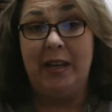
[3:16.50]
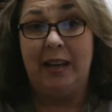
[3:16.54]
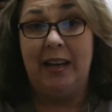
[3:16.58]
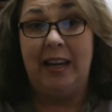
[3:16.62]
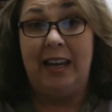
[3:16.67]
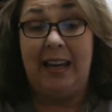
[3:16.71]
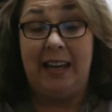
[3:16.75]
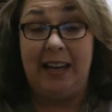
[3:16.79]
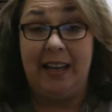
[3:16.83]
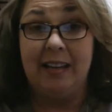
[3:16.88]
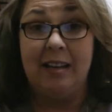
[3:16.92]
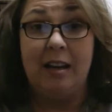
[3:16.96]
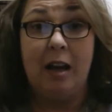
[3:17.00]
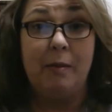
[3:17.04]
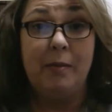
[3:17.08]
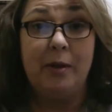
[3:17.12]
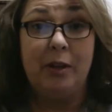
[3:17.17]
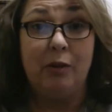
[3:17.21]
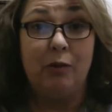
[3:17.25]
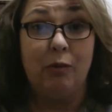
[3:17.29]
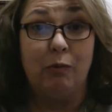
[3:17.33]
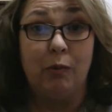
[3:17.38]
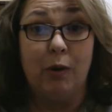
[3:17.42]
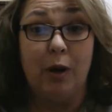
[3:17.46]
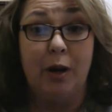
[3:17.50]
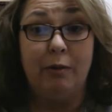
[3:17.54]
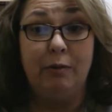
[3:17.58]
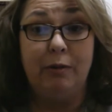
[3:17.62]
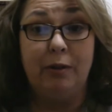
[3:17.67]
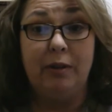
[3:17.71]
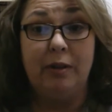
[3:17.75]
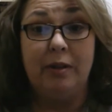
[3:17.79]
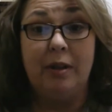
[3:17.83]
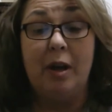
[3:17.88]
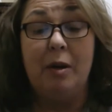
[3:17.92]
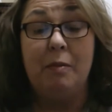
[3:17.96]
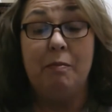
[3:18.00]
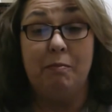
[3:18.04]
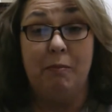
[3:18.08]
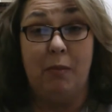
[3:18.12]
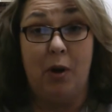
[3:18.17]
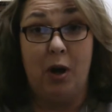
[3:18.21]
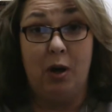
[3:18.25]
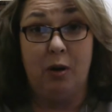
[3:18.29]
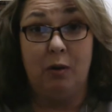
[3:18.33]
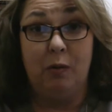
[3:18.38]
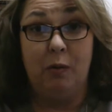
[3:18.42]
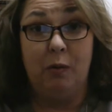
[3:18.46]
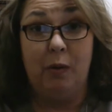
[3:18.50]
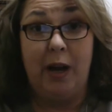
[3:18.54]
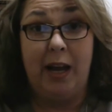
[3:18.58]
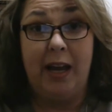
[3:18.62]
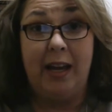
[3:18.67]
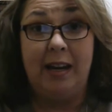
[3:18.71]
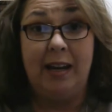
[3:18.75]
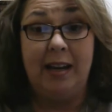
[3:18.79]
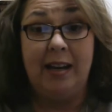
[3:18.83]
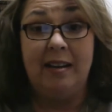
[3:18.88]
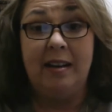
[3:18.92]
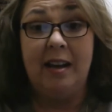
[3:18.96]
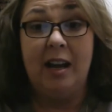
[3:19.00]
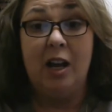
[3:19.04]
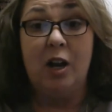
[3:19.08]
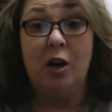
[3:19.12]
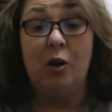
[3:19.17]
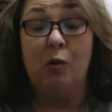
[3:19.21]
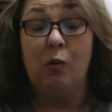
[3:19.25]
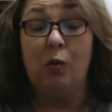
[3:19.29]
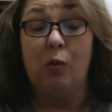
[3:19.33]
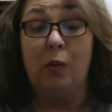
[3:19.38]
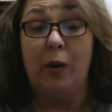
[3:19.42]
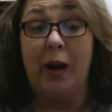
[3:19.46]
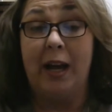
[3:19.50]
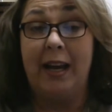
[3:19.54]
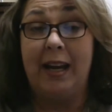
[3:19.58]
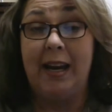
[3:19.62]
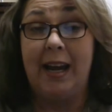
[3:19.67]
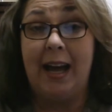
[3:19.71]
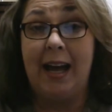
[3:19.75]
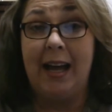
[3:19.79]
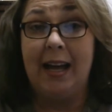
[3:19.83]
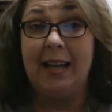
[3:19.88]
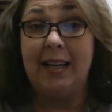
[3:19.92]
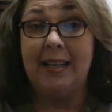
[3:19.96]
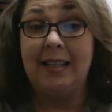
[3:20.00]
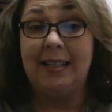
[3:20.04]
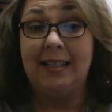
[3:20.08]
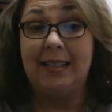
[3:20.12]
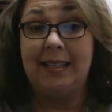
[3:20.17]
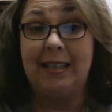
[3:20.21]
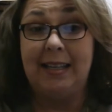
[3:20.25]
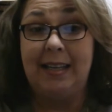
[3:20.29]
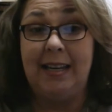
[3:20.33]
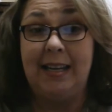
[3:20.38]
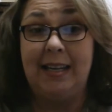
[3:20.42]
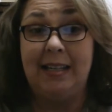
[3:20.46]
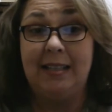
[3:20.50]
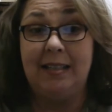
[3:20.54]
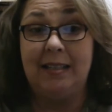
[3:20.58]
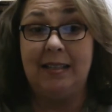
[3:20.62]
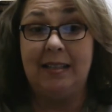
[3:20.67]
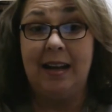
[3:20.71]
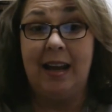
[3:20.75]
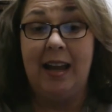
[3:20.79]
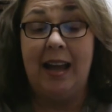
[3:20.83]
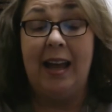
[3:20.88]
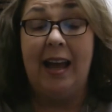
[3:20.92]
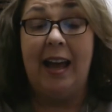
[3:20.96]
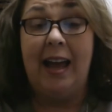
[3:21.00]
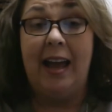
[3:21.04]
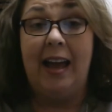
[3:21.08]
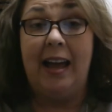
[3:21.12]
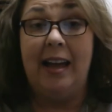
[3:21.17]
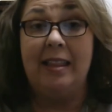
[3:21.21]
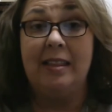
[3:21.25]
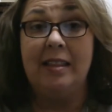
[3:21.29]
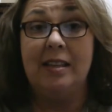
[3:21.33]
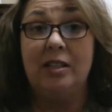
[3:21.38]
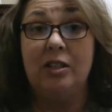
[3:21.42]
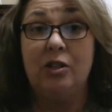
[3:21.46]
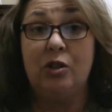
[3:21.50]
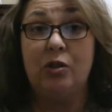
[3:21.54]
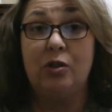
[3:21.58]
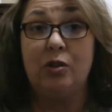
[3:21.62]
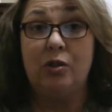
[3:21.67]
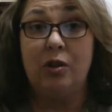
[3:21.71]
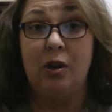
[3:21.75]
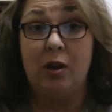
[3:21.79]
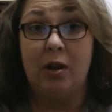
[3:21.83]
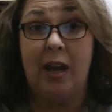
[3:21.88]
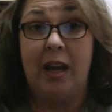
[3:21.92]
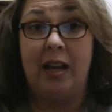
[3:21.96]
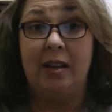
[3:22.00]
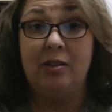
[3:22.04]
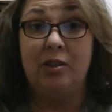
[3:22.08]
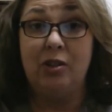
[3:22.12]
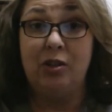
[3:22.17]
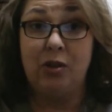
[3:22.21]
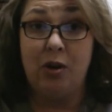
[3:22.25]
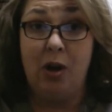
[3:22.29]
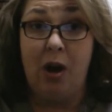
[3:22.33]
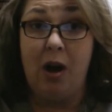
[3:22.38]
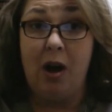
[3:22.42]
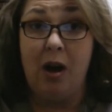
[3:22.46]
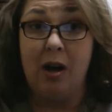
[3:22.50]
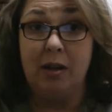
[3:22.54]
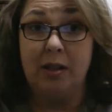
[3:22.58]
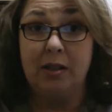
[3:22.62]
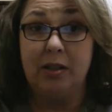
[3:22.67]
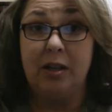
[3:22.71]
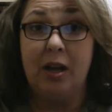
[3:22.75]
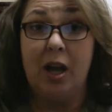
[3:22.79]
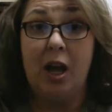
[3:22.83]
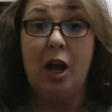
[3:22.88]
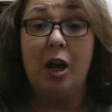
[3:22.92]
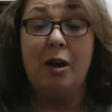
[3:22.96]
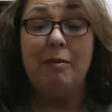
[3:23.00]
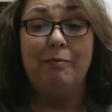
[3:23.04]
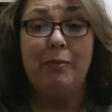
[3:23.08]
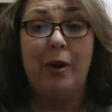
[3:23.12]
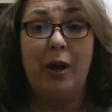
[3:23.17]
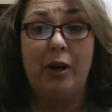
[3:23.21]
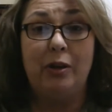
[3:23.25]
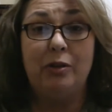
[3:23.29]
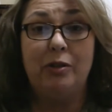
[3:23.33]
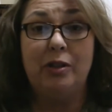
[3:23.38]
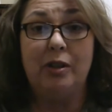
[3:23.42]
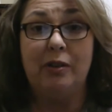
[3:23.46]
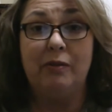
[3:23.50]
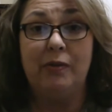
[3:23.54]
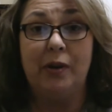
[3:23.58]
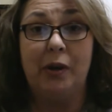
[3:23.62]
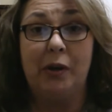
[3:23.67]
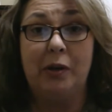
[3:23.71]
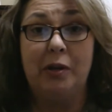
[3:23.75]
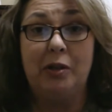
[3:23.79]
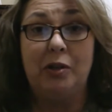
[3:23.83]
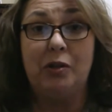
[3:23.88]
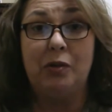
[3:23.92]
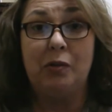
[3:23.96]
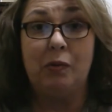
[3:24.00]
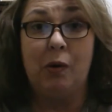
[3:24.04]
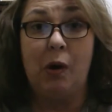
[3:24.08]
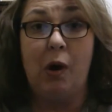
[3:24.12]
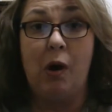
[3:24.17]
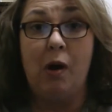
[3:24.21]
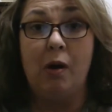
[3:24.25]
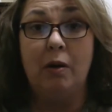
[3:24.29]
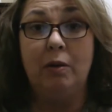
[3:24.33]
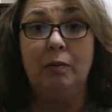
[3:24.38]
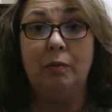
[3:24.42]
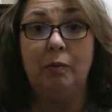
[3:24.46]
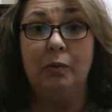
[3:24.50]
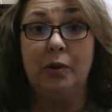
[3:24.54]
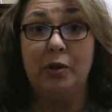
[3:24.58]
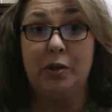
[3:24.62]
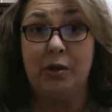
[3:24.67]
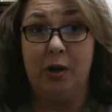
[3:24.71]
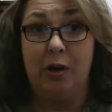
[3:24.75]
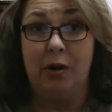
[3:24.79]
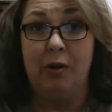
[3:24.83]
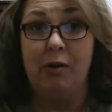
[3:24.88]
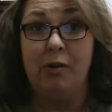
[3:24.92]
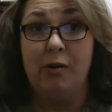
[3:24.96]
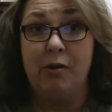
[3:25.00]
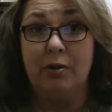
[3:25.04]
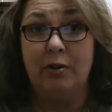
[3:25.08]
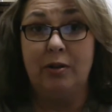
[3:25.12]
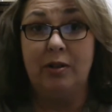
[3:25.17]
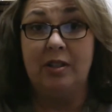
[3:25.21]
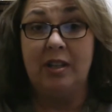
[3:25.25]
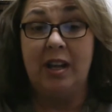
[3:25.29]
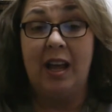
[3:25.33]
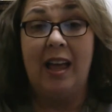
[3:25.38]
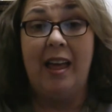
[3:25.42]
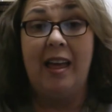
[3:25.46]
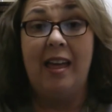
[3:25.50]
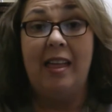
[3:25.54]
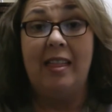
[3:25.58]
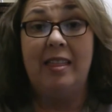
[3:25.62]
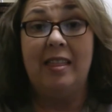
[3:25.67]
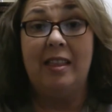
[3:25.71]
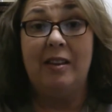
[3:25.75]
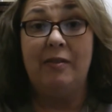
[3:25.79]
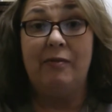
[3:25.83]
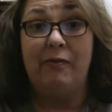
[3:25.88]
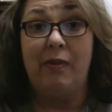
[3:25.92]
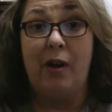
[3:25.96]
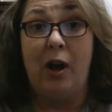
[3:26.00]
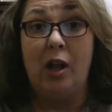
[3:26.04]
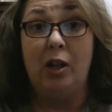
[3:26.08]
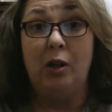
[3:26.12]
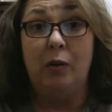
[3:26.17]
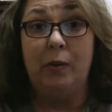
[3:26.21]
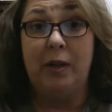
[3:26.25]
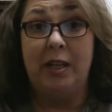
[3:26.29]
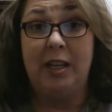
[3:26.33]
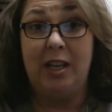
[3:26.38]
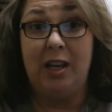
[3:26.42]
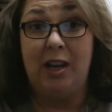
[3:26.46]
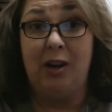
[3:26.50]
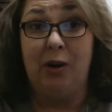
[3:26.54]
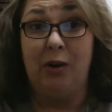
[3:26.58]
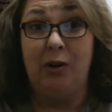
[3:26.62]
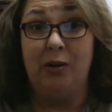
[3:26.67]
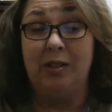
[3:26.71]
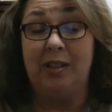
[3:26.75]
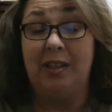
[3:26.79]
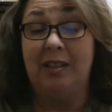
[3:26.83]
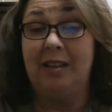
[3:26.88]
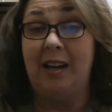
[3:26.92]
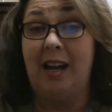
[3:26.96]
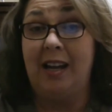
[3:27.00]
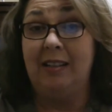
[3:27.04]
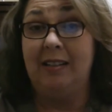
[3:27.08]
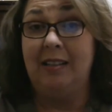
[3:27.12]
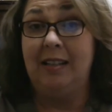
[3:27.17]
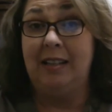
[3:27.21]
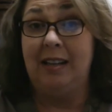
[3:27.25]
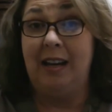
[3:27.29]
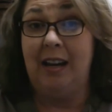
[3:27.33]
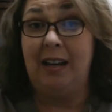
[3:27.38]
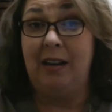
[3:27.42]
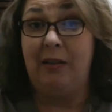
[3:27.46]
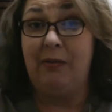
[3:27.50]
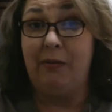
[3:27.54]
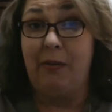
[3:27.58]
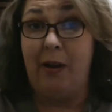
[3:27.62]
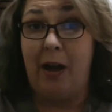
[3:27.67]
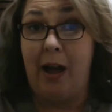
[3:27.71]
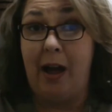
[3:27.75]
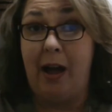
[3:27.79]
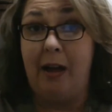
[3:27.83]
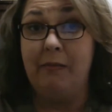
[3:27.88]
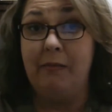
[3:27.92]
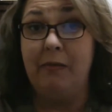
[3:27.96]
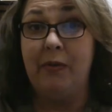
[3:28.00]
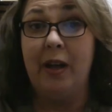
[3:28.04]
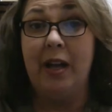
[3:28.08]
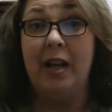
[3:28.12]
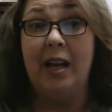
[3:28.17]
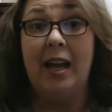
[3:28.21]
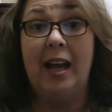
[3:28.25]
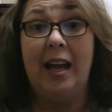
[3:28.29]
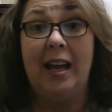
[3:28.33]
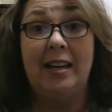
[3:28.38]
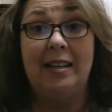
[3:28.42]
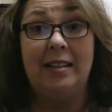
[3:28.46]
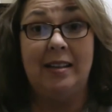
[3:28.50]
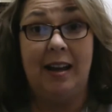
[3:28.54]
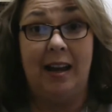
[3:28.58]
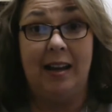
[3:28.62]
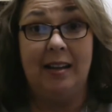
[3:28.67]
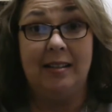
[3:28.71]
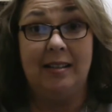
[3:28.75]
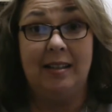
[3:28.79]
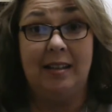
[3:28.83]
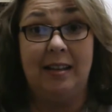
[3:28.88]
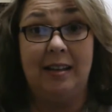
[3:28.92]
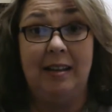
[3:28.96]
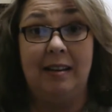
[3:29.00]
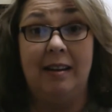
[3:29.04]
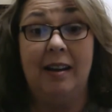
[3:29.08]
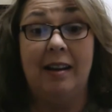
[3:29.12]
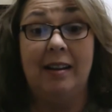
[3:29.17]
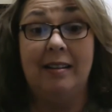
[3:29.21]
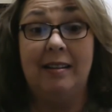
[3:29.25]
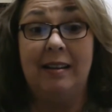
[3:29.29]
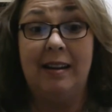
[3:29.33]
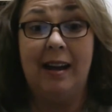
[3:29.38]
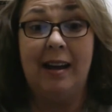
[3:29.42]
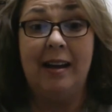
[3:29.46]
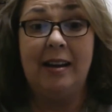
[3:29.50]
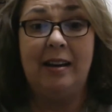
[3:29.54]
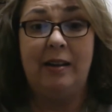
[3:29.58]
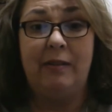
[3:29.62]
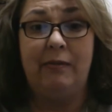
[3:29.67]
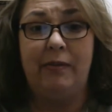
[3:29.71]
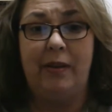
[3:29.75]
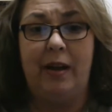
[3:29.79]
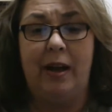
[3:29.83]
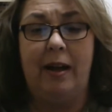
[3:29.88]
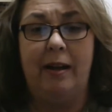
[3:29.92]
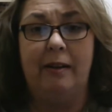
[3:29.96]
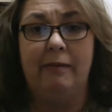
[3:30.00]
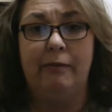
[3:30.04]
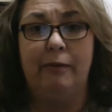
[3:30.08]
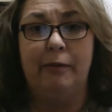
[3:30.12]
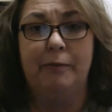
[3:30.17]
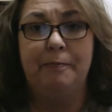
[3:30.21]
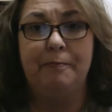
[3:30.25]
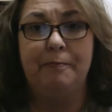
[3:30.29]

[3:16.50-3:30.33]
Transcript: economic growth moderated, rate hikes ceased, and stocks posted very strong returns the following years in 1985 and 1995.